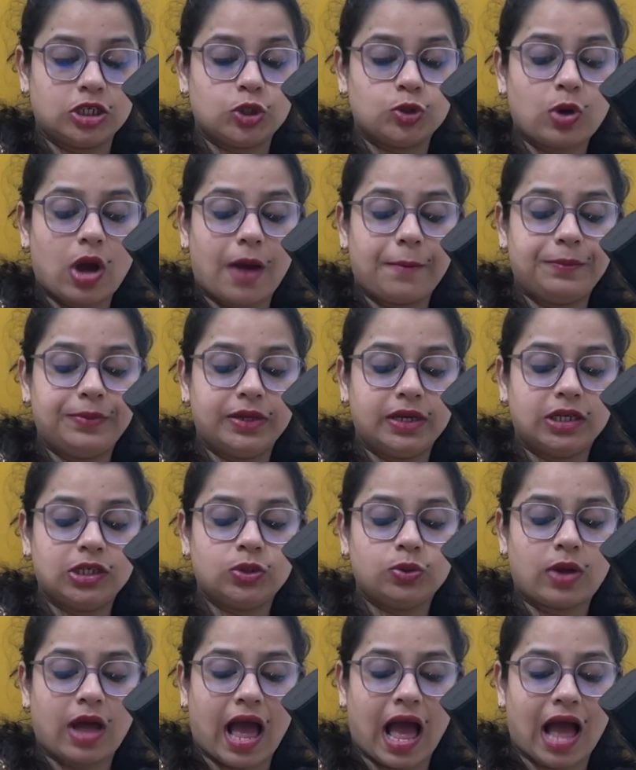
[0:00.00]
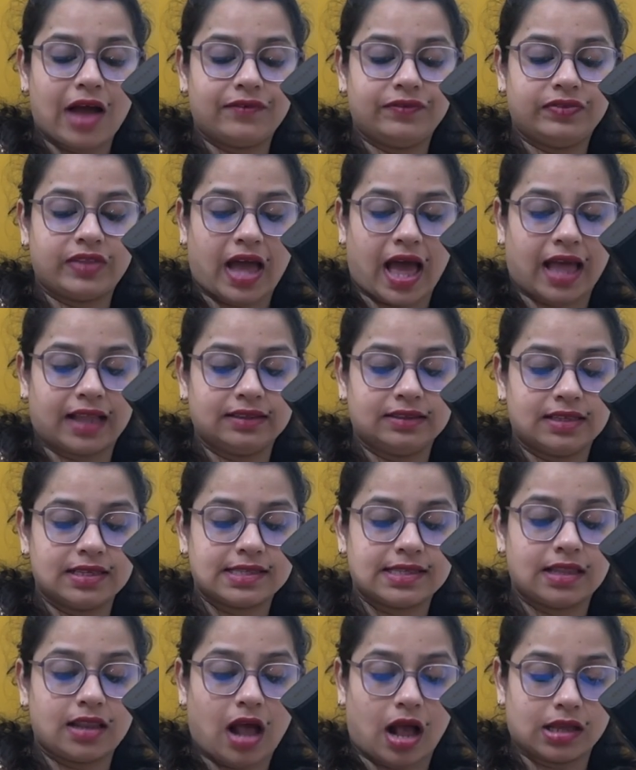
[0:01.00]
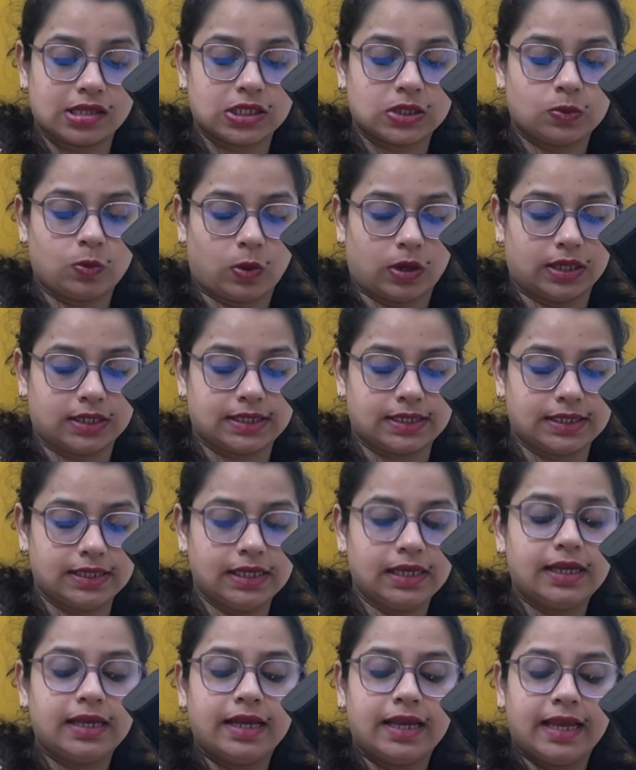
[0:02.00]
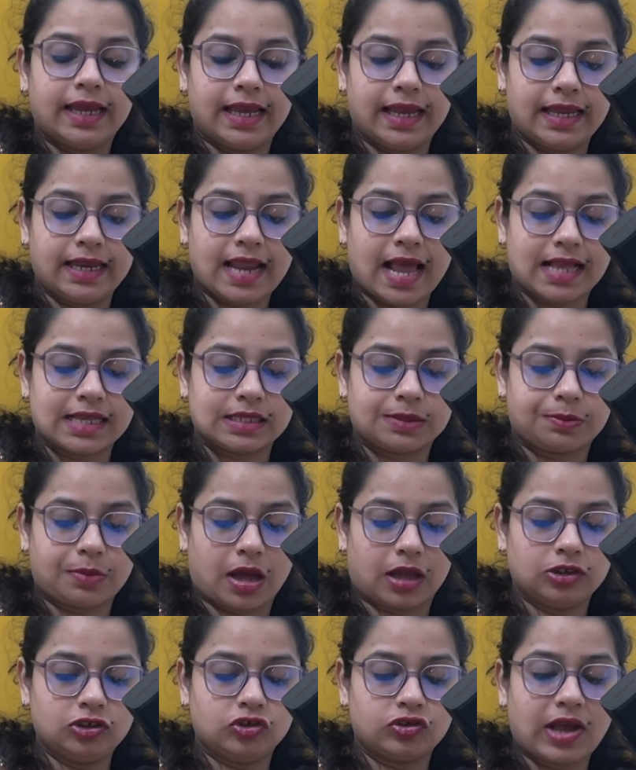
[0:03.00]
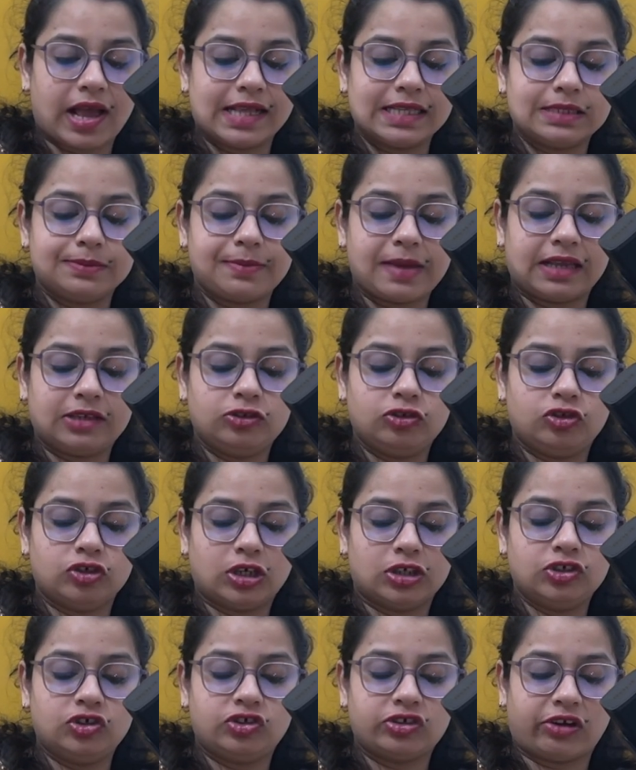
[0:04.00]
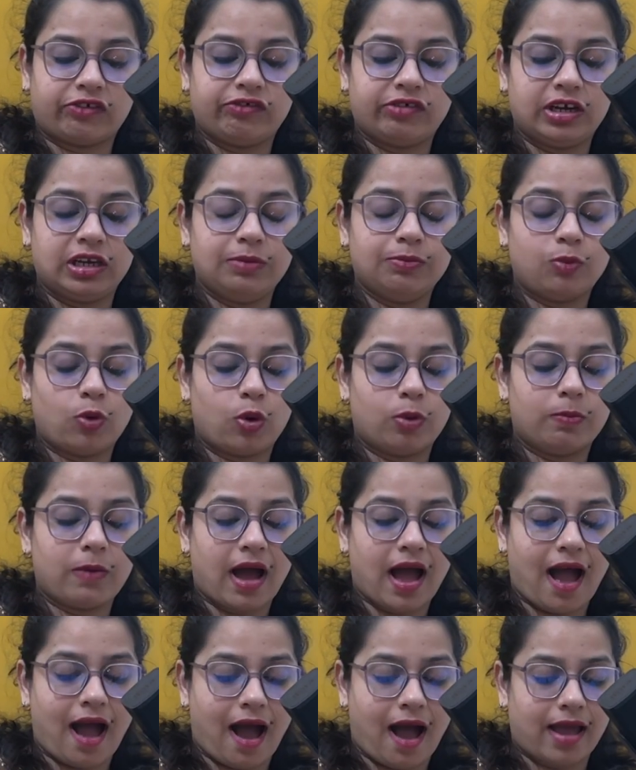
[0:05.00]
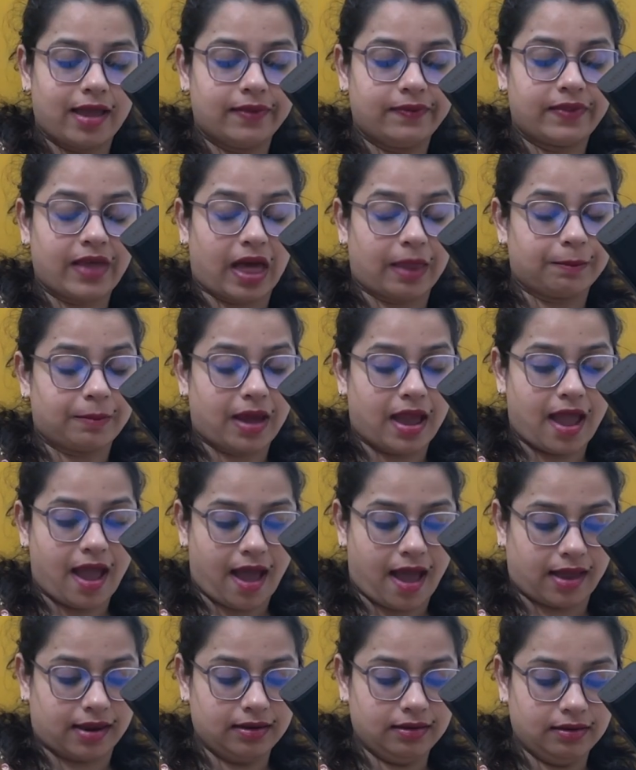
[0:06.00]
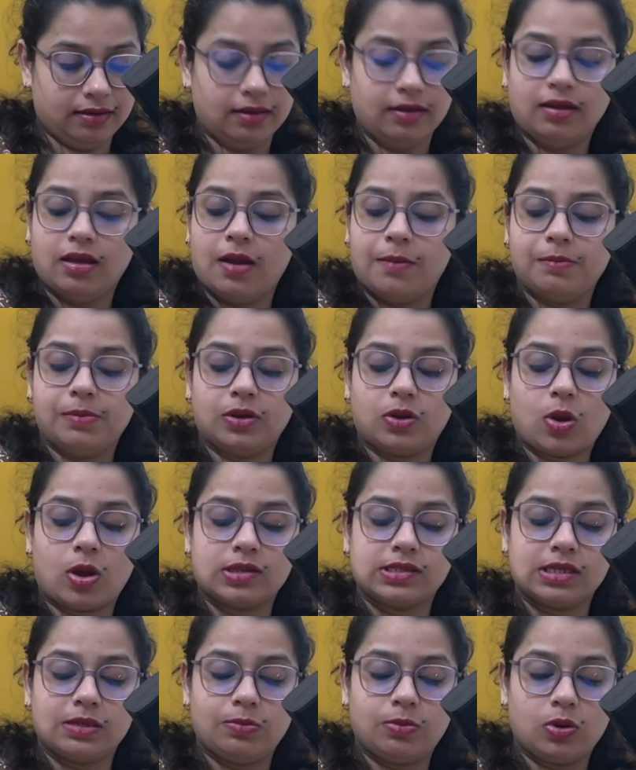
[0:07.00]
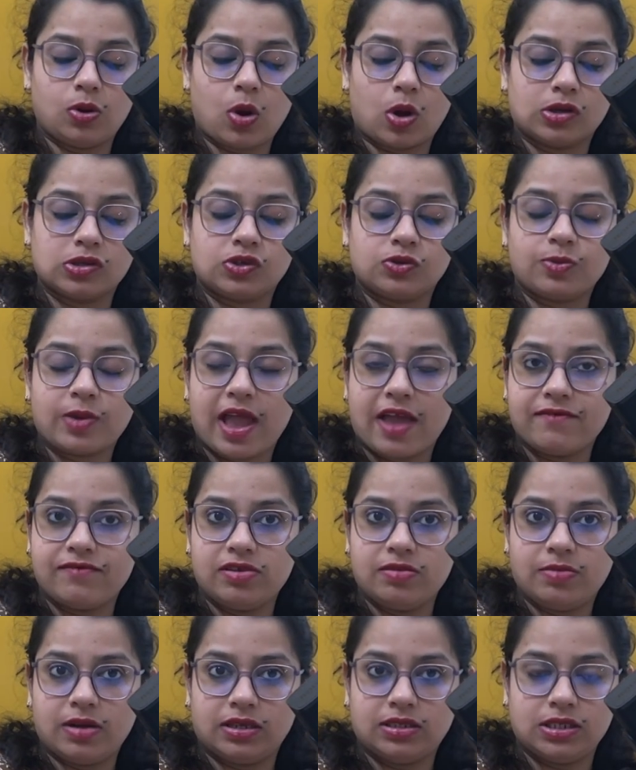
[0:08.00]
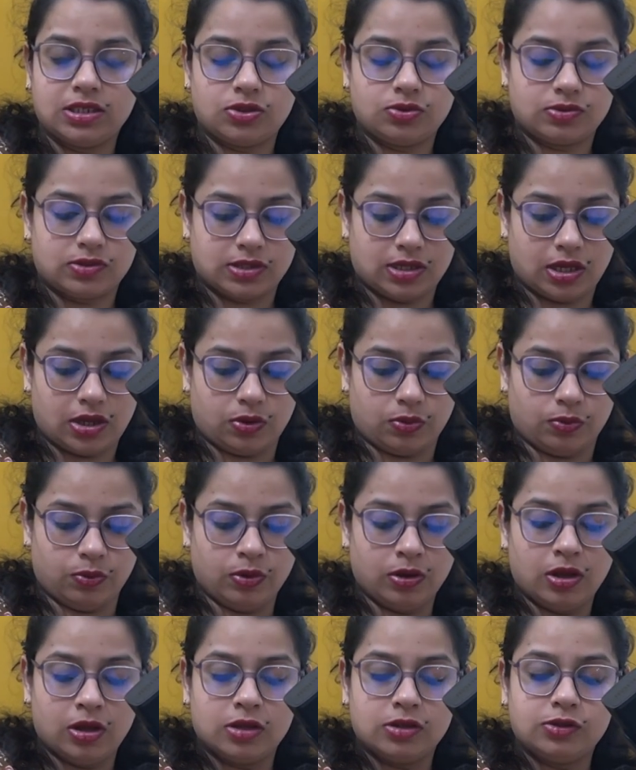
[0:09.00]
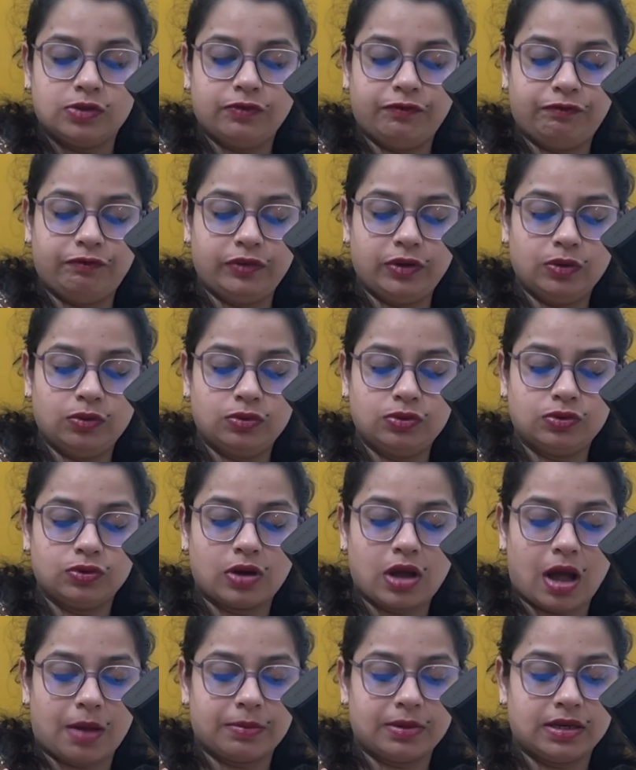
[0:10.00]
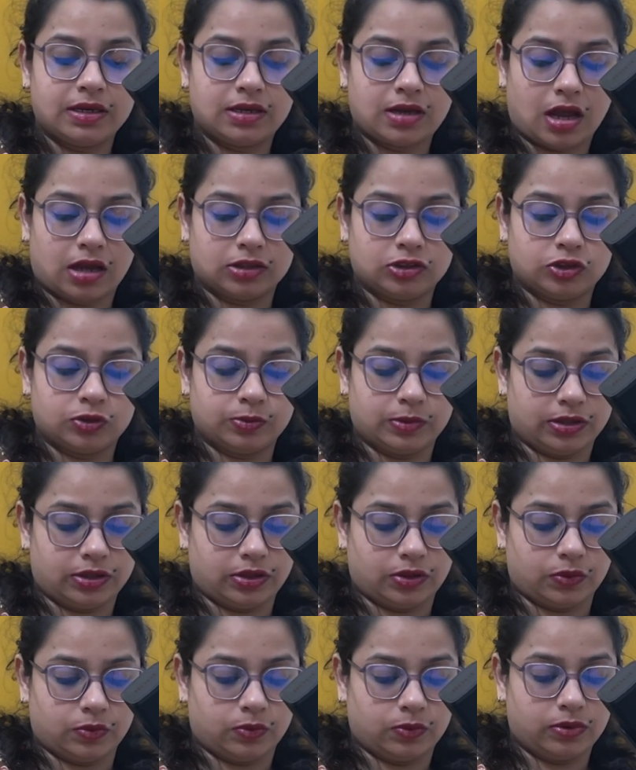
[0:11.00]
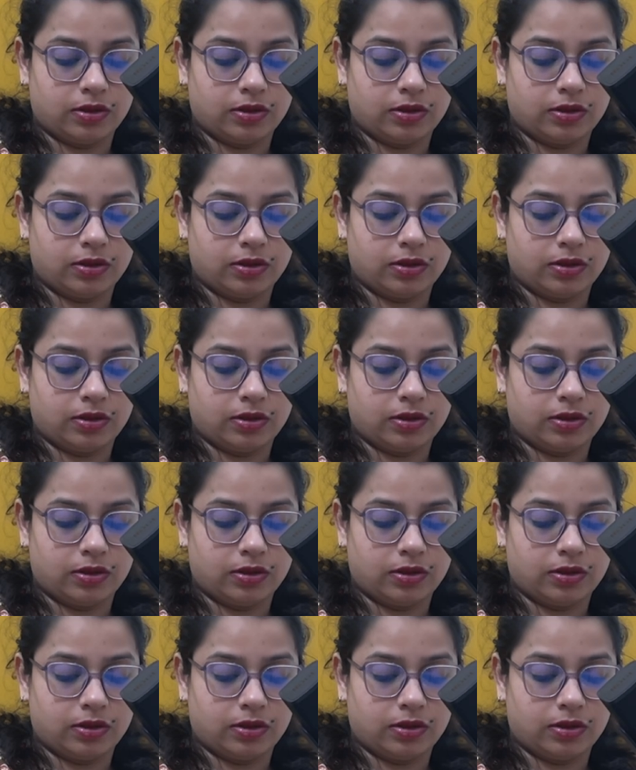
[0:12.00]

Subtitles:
to appear to have than this last quality, inasmuch as men judge generally more by eye than by hand, because it belongs to everybody to see you, to few to come in touch with you.